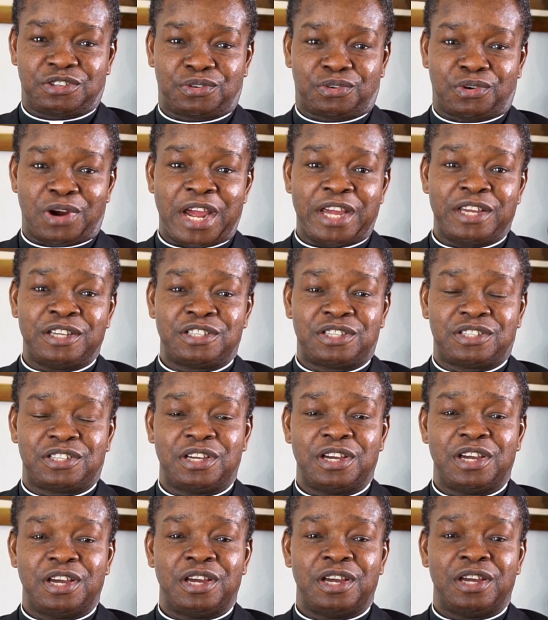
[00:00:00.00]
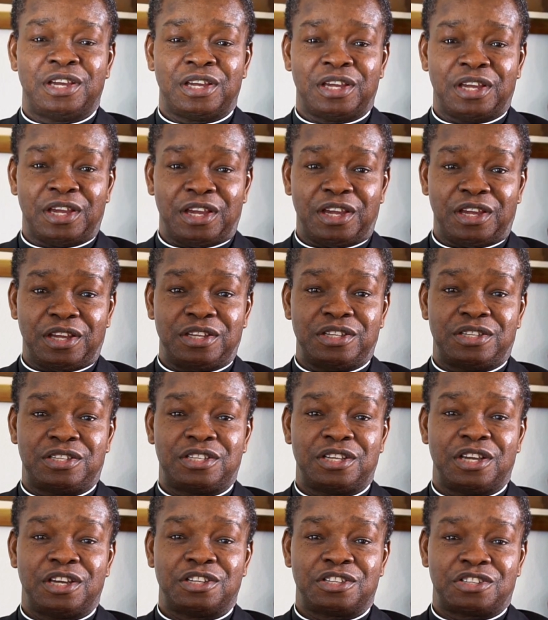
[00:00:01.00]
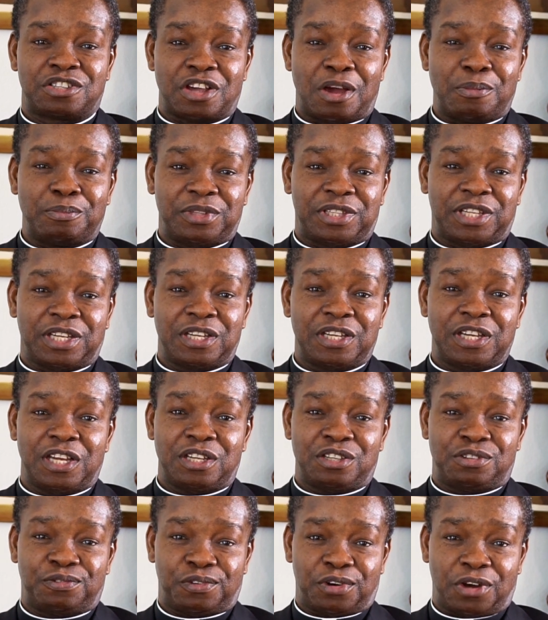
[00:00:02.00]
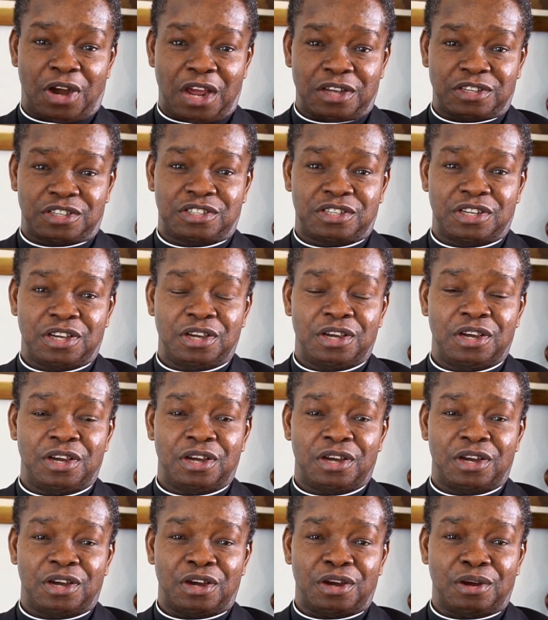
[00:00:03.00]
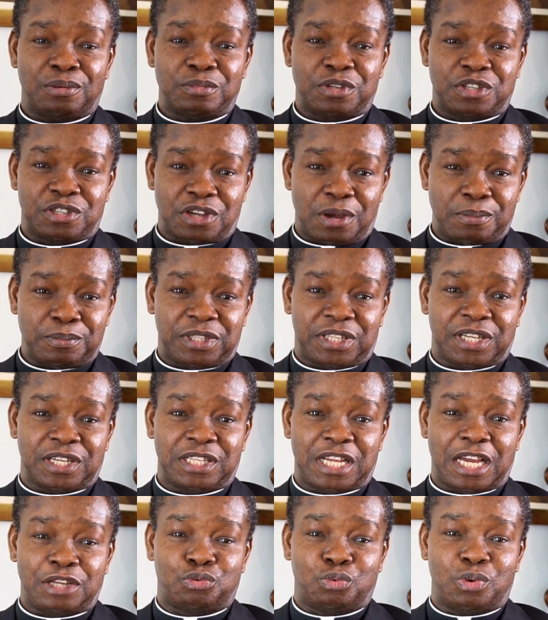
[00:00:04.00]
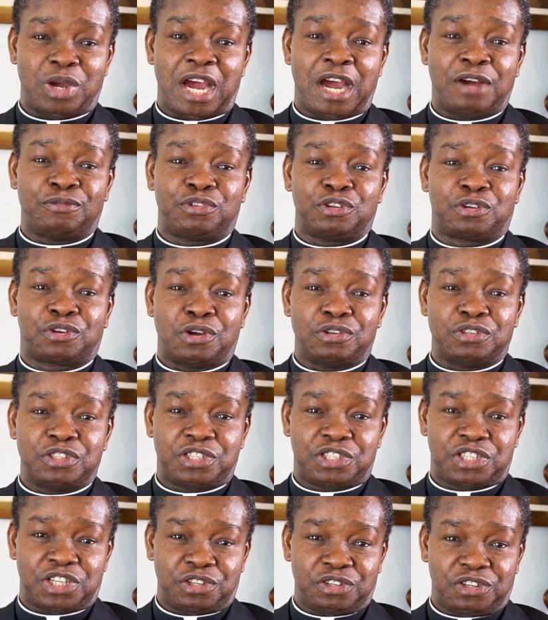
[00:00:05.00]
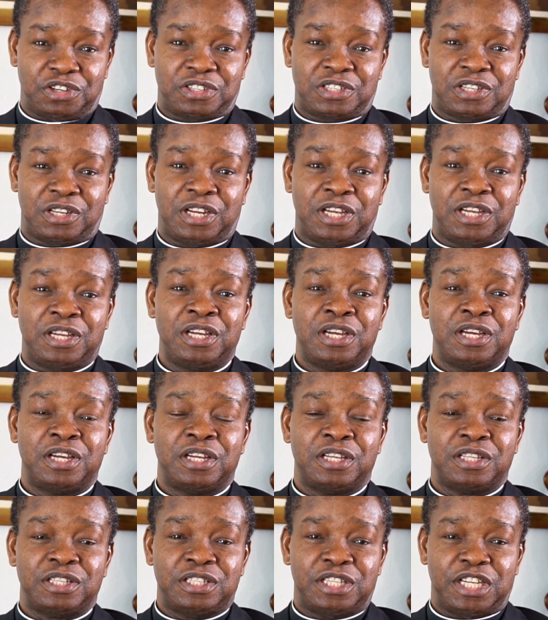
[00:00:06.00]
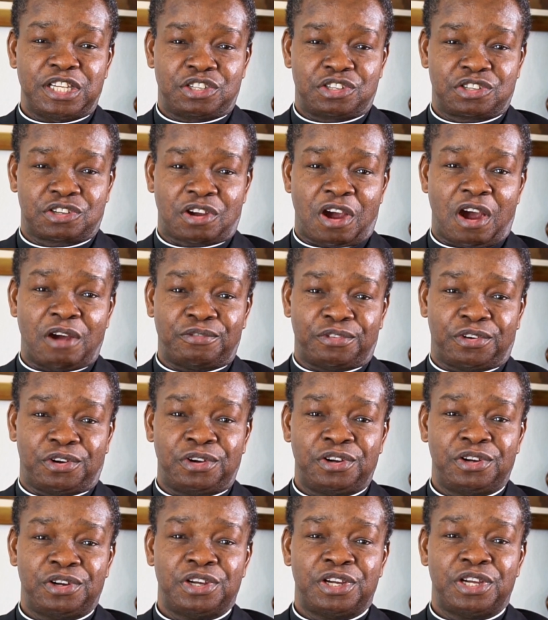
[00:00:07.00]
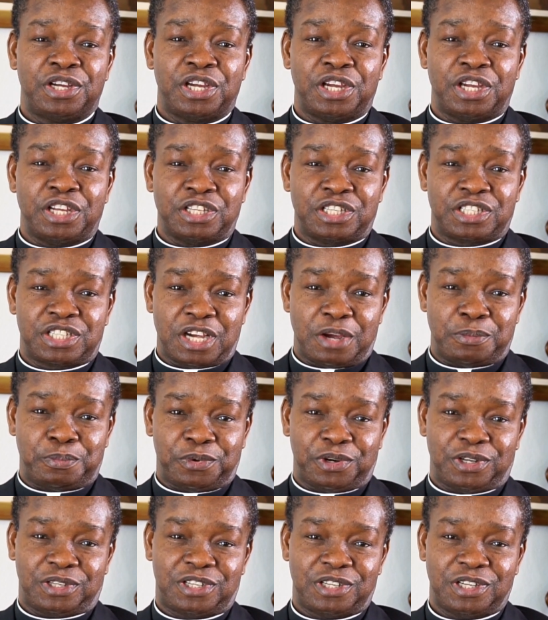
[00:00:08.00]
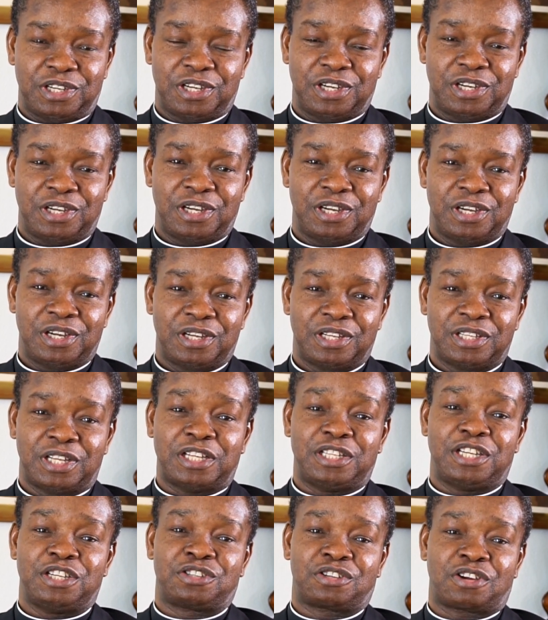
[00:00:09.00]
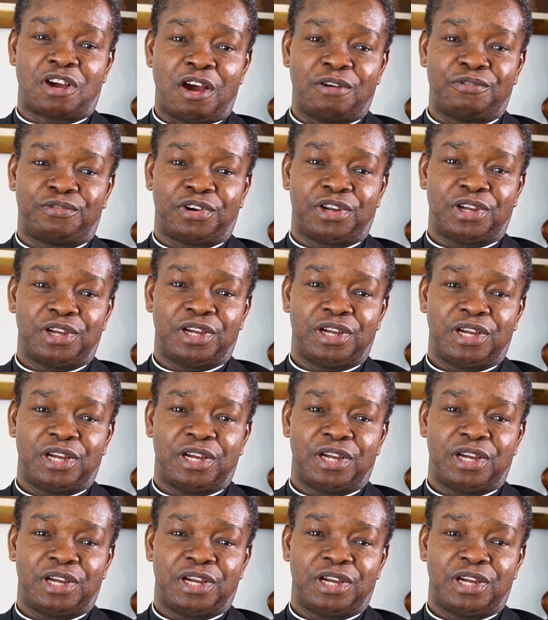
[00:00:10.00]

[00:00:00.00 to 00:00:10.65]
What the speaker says: Christ is something is for us, something that we have to continuously discover, interpret, the discovery